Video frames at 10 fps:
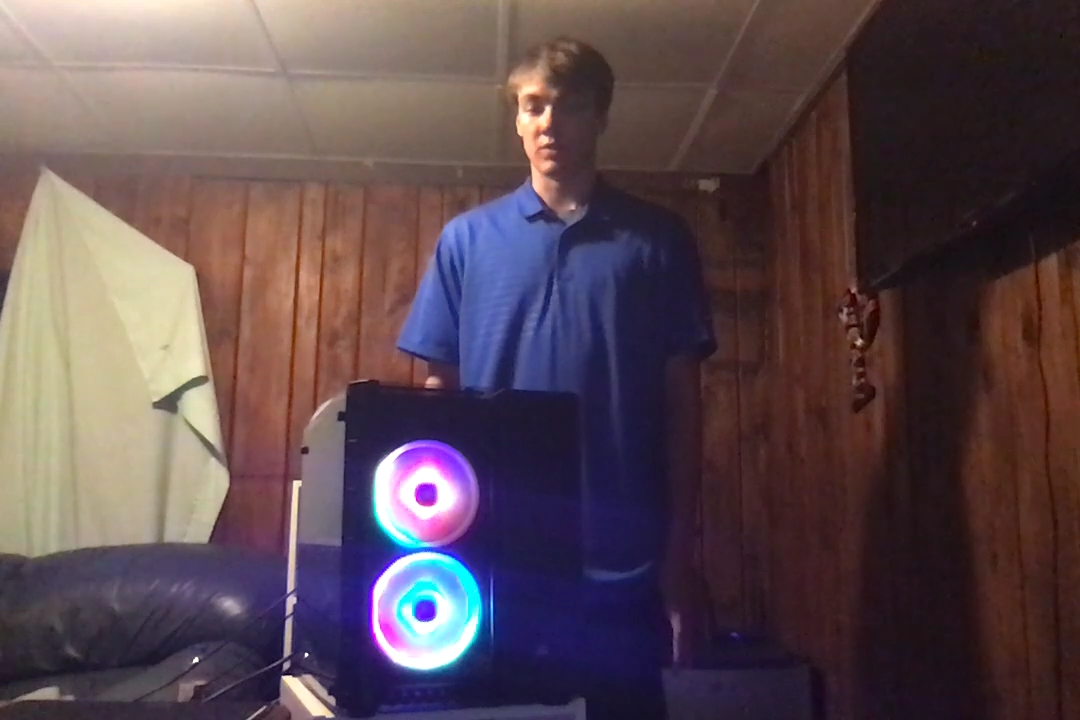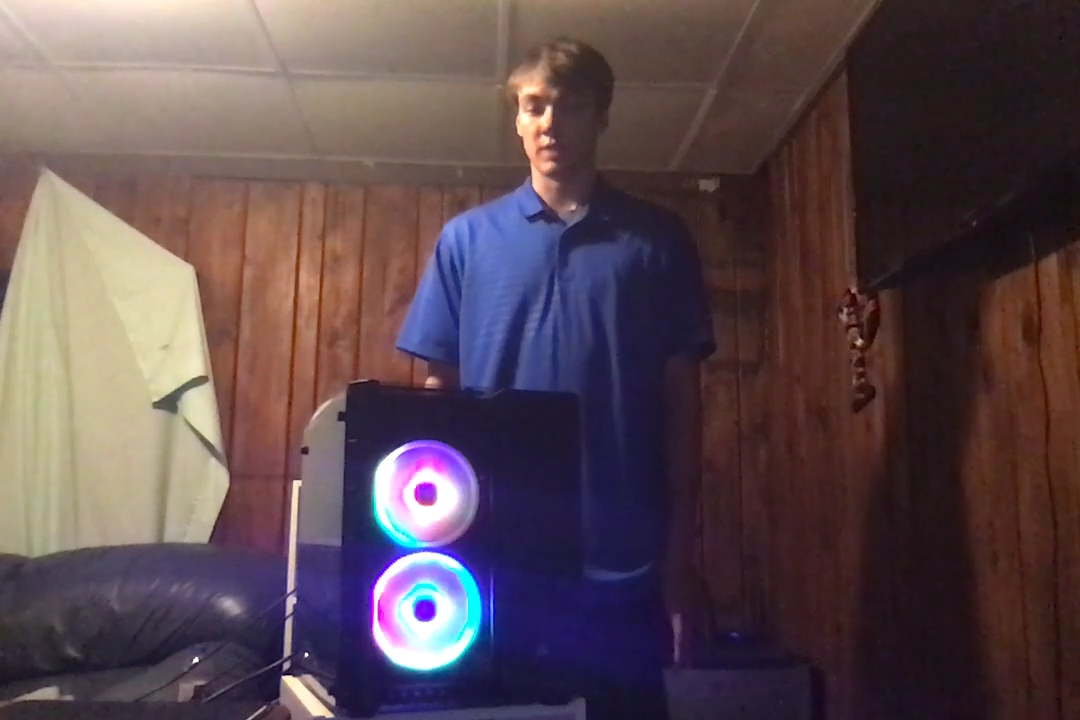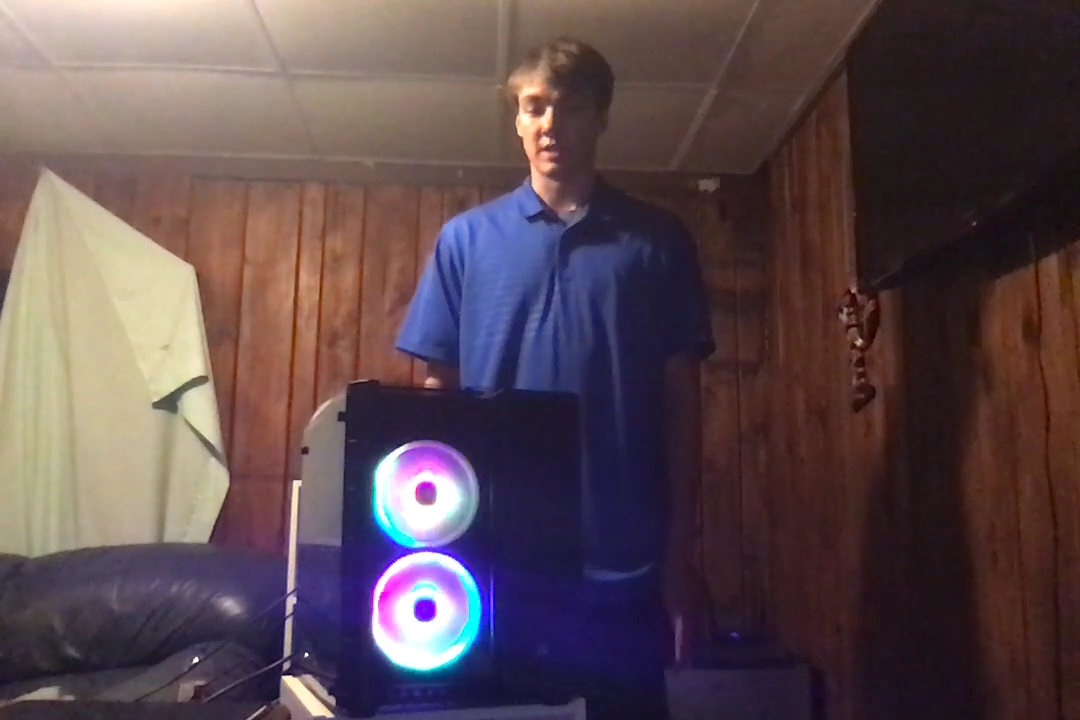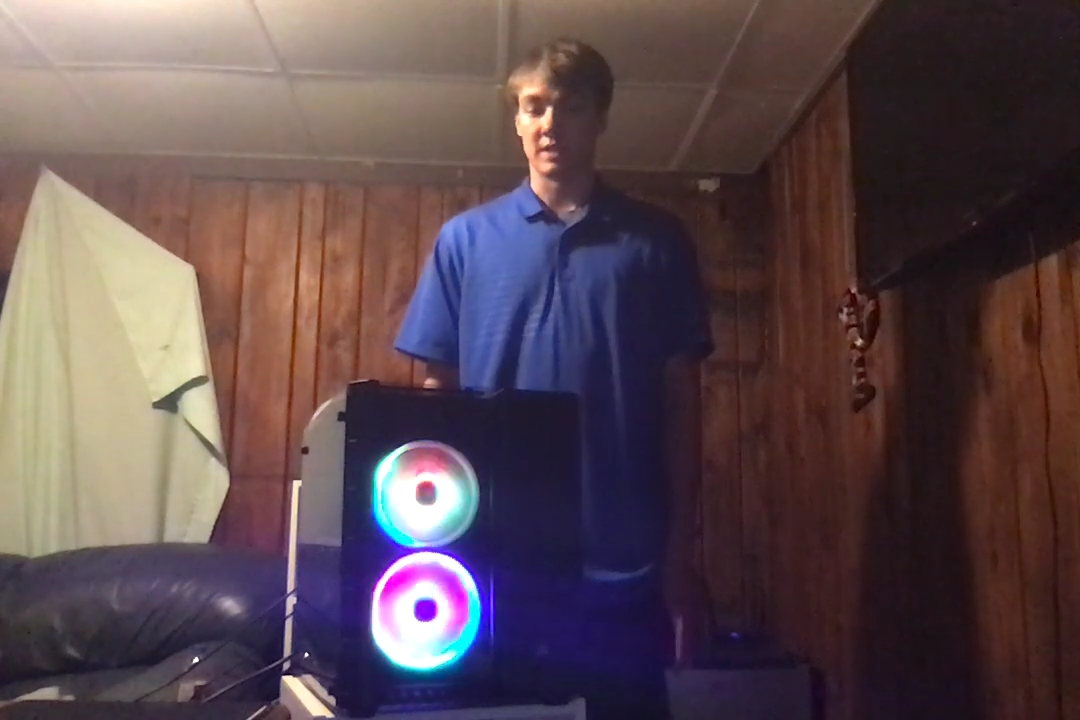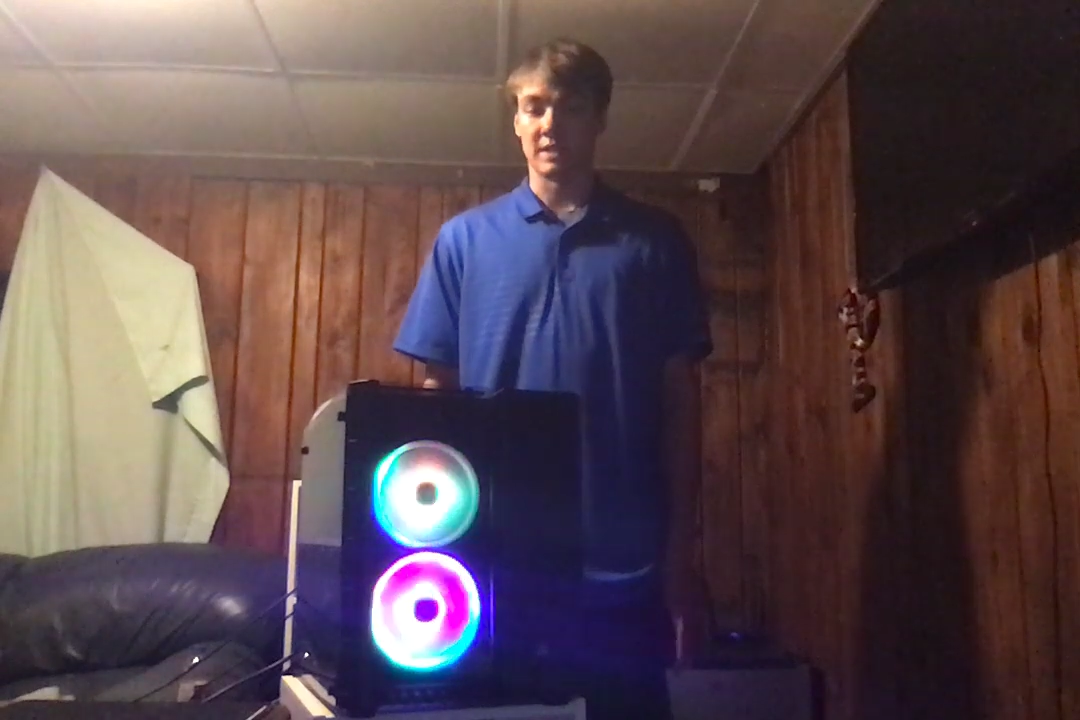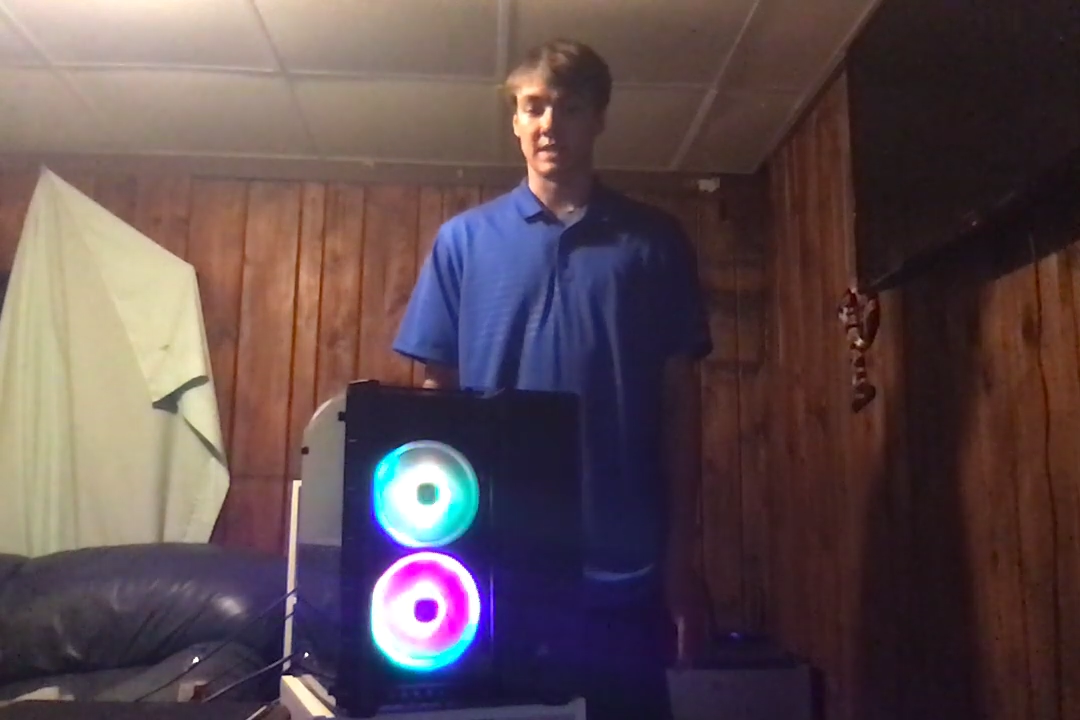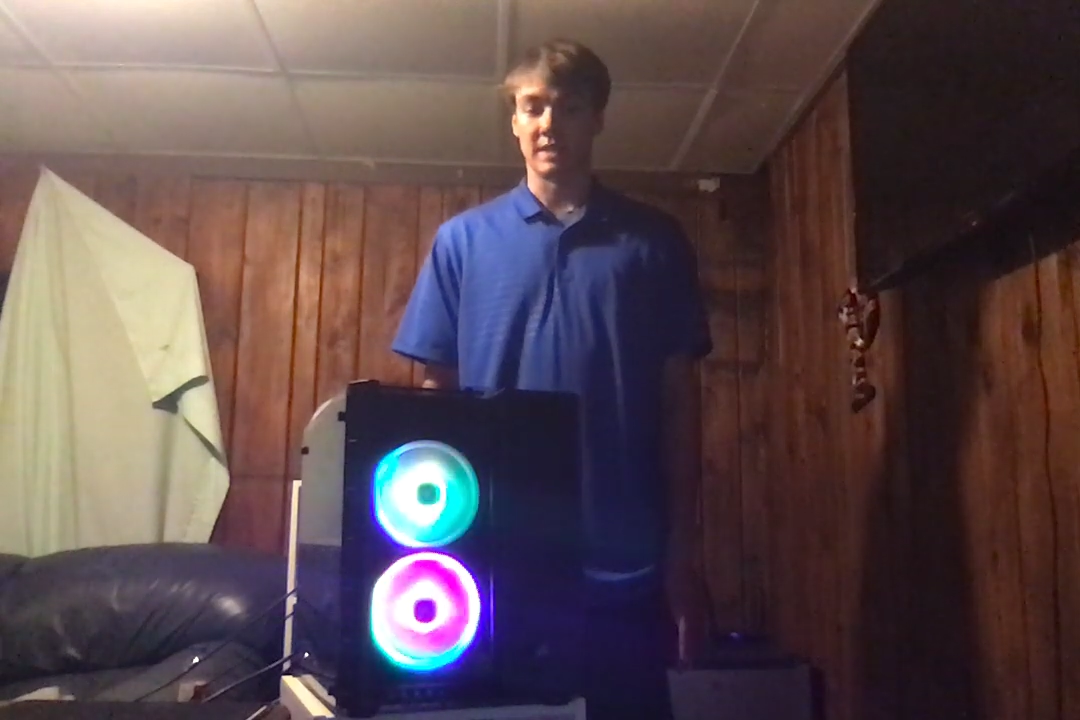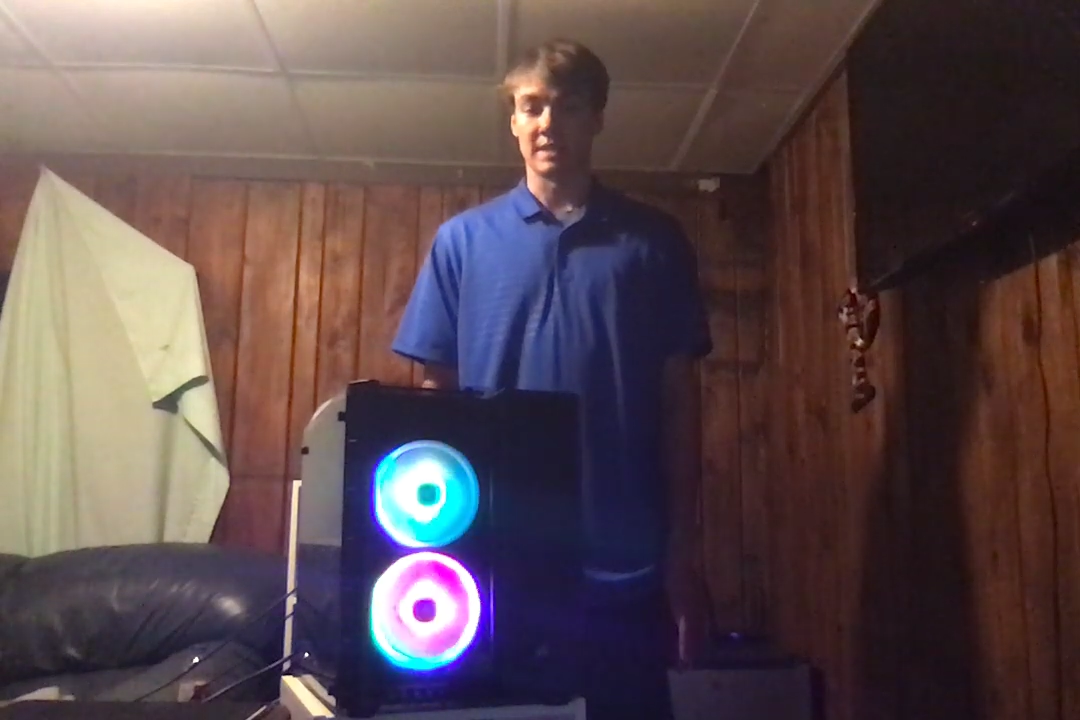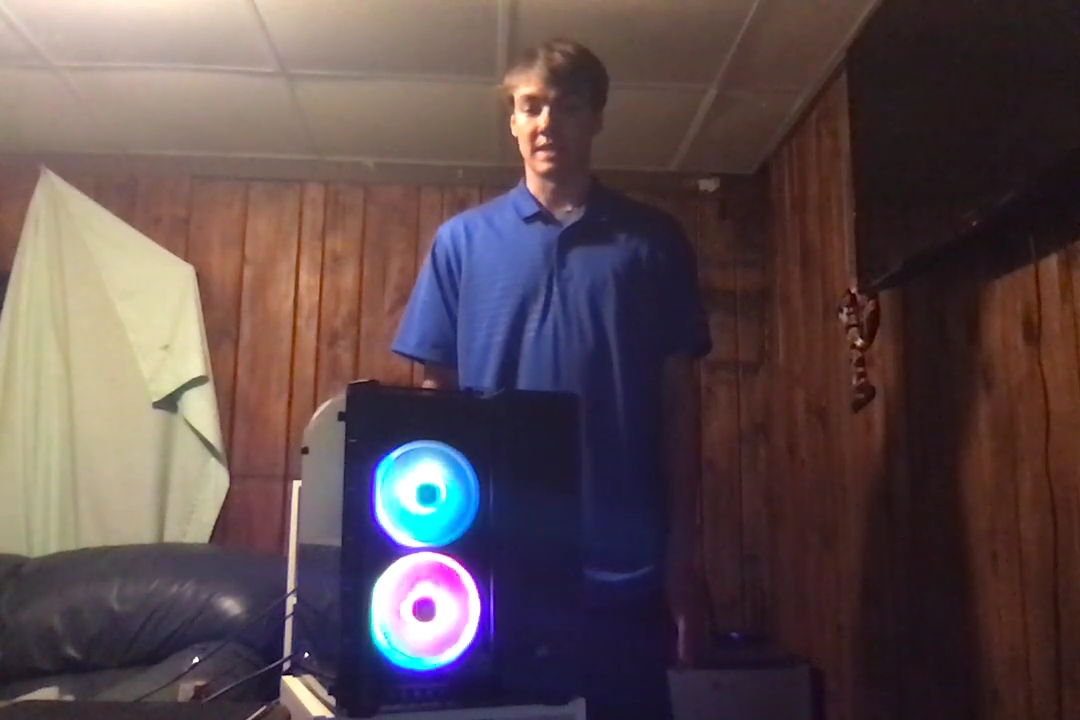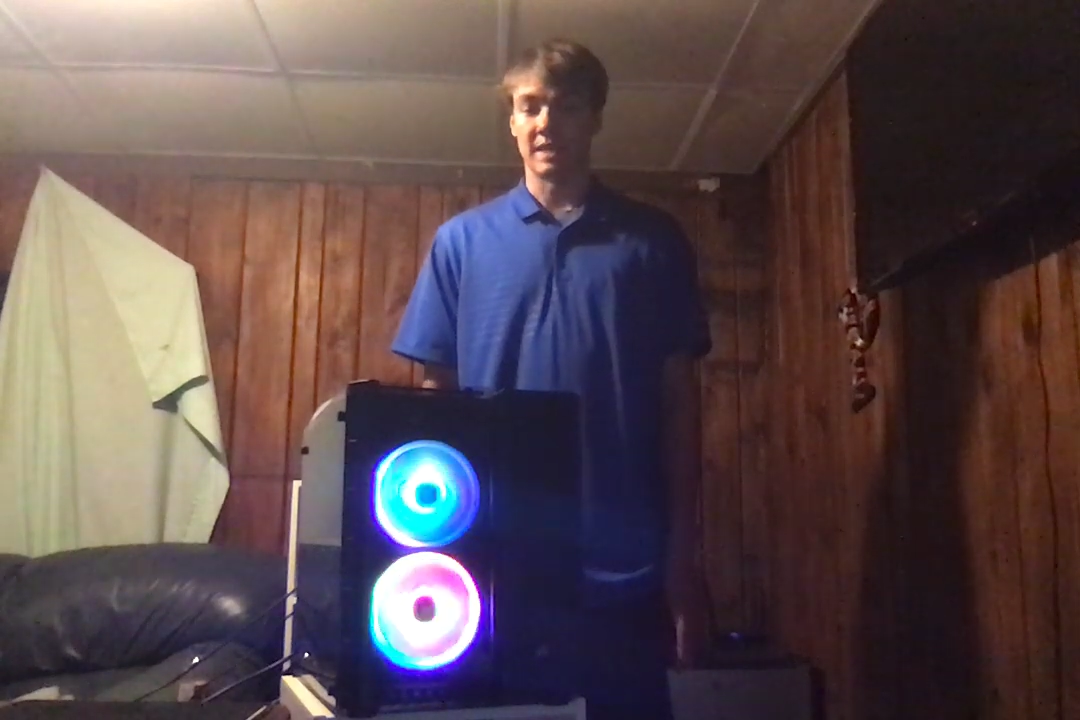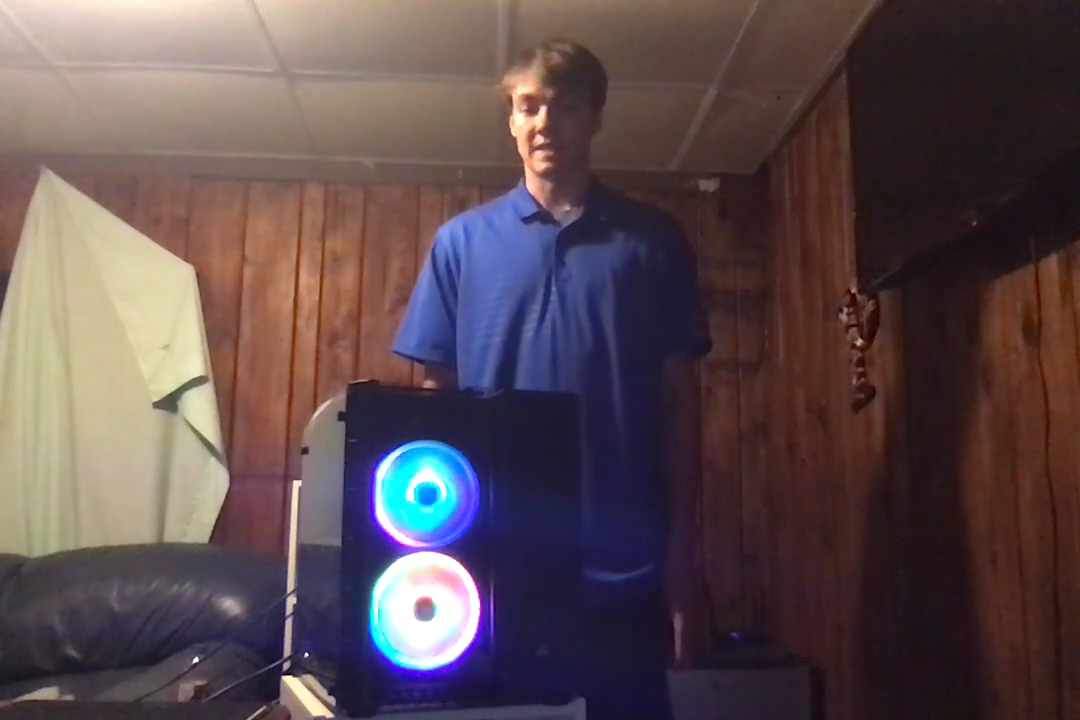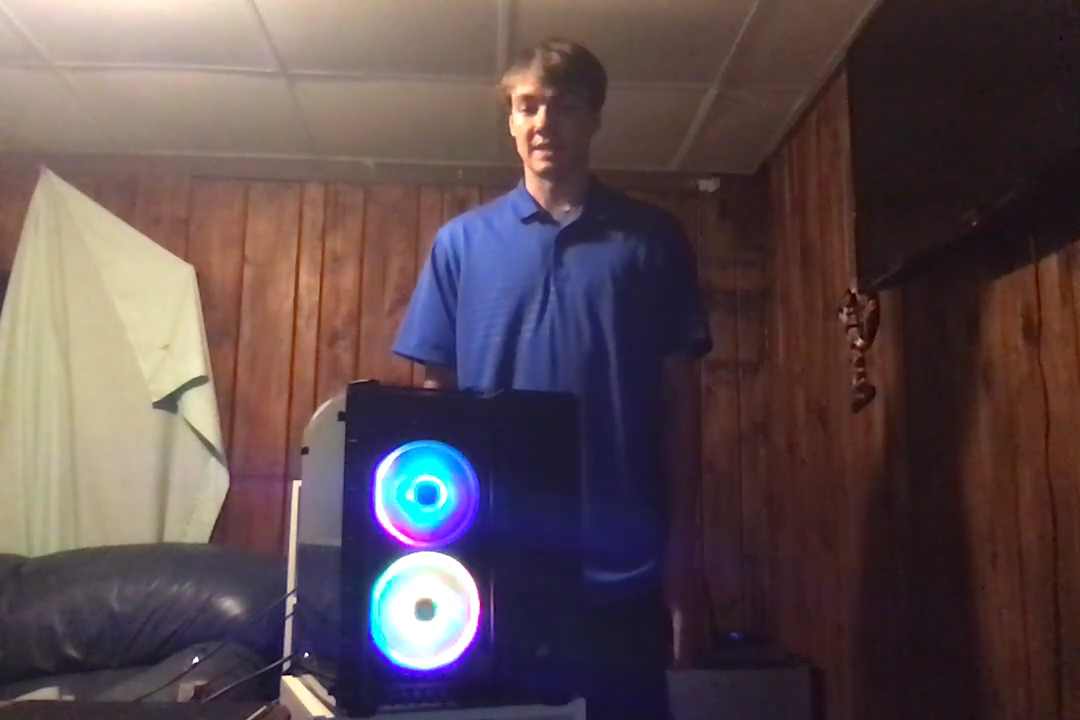an SSD is that it